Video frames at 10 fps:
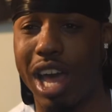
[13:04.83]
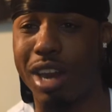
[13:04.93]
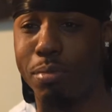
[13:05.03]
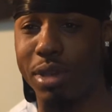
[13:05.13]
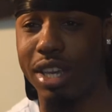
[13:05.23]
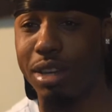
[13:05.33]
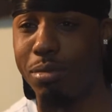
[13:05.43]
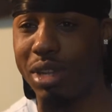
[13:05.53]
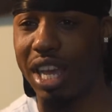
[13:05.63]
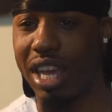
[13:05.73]
be to be
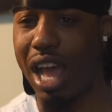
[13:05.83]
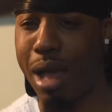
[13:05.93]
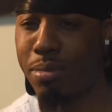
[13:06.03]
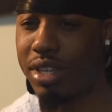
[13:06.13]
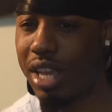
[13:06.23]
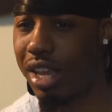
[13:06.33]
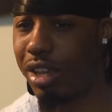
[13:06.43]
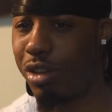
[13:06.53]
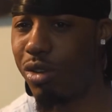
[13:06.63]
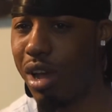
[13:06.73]
like, I'm gonna suck a
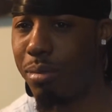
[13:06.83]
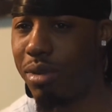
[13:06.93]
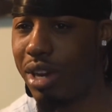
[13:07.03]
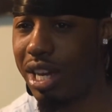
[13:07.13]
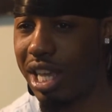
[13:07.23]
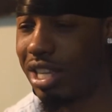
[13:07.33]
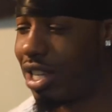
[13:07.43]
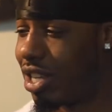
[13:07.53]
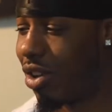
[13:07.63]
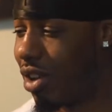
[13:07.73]
cucumber, and niggas is
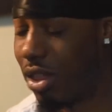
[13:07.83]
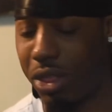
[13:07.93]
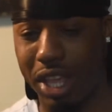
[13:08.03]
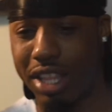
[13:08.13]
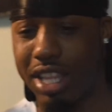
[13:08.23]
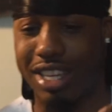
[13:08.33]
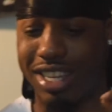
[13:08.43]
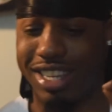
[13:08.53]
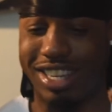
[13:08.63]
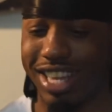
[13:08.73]
gonna think this is
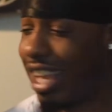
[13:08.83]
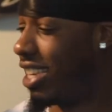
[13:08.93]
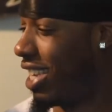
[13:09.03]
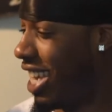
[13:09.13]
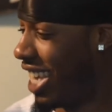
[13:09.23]
sexy.